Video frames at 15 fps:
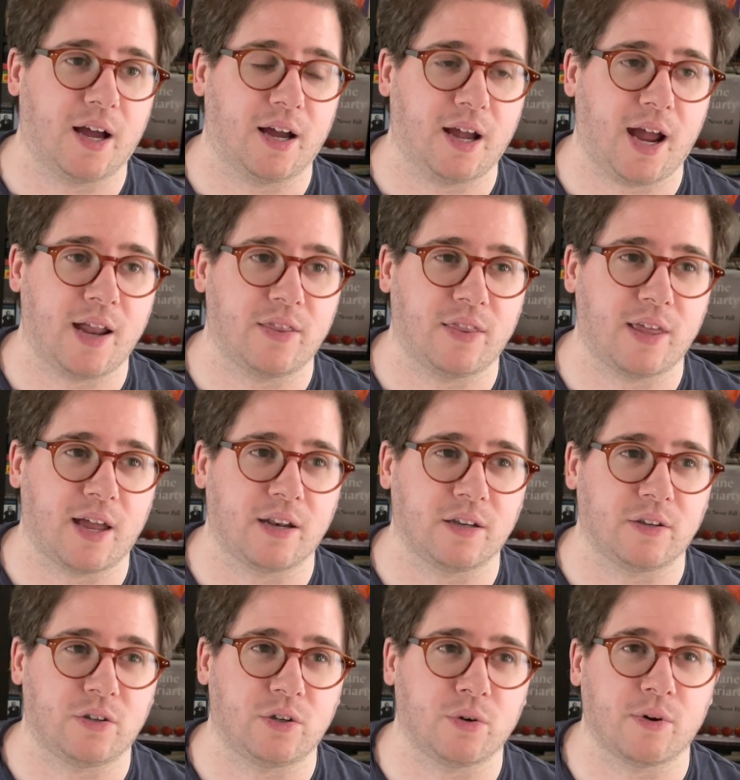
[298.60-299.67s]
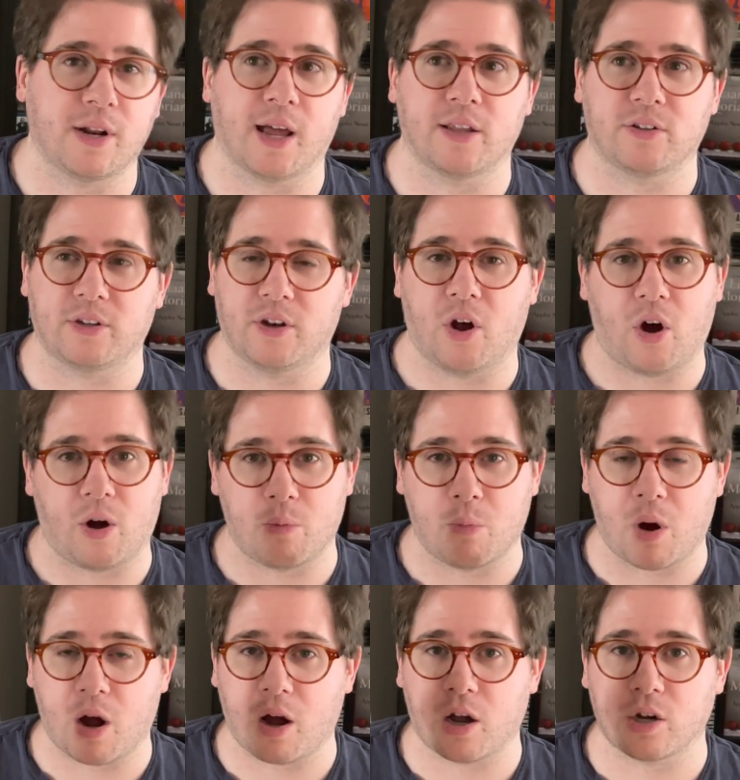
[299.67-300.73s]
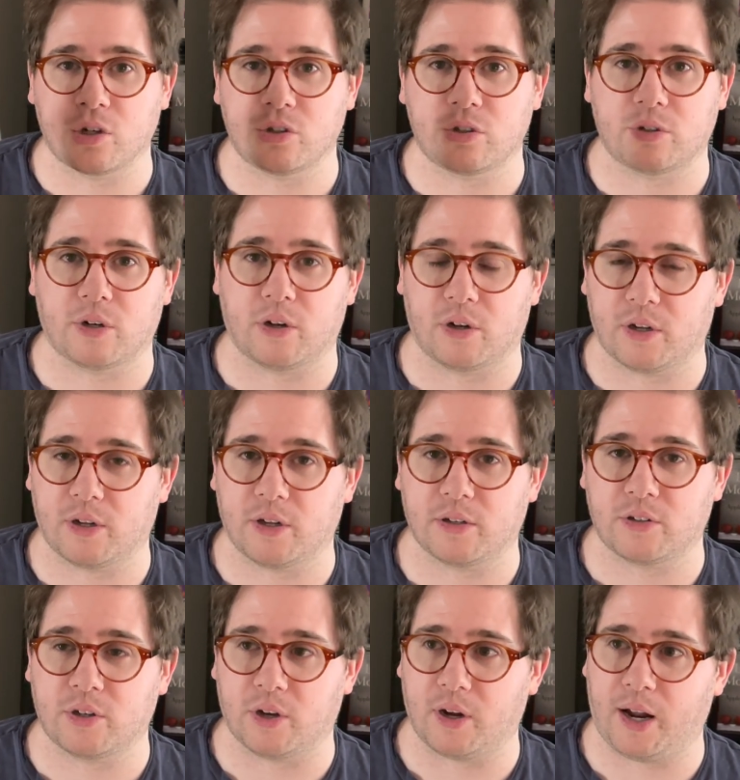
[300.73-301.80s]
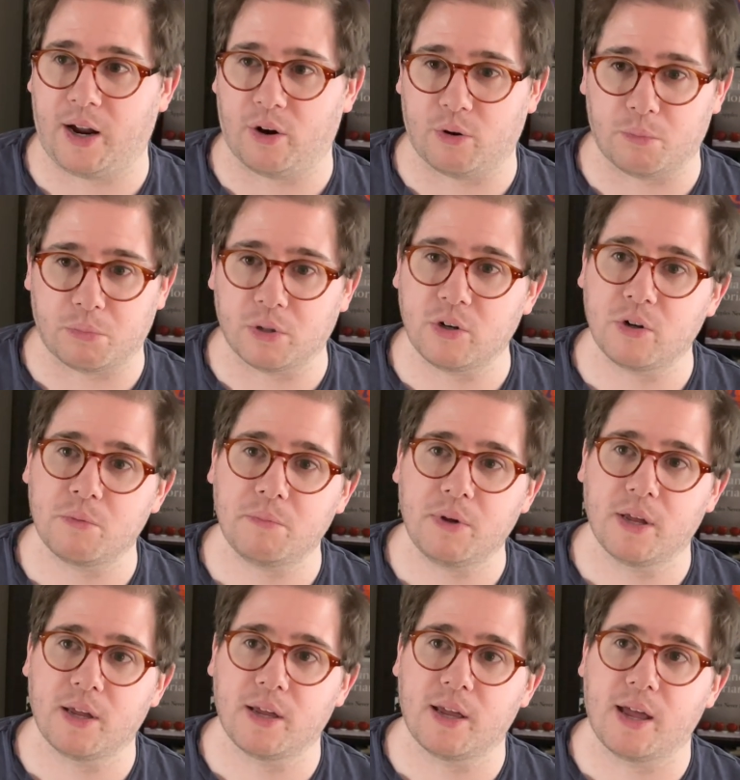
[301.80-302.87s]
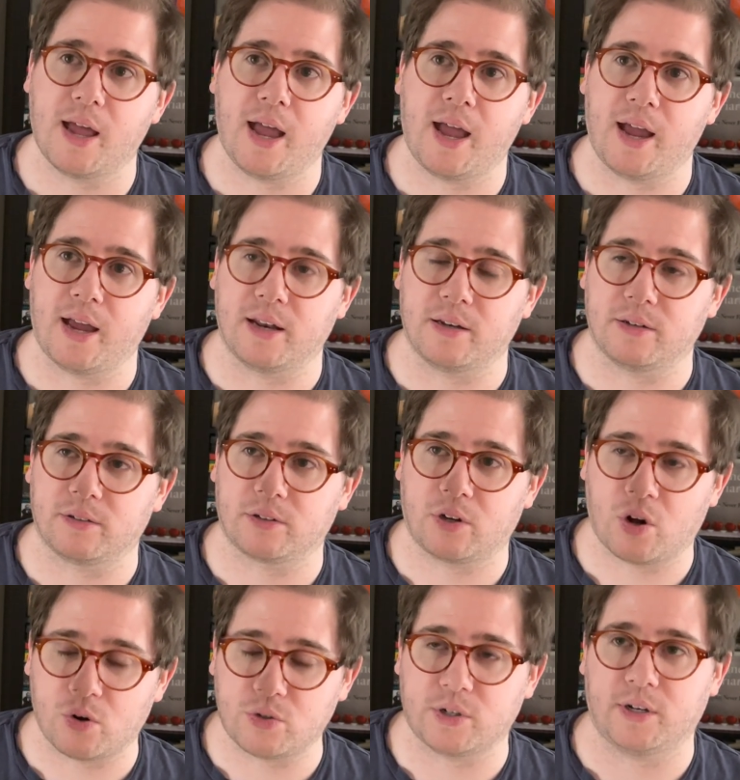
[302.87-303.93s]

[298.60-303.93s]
and then do it as an homage to Harold Bloom, and coach it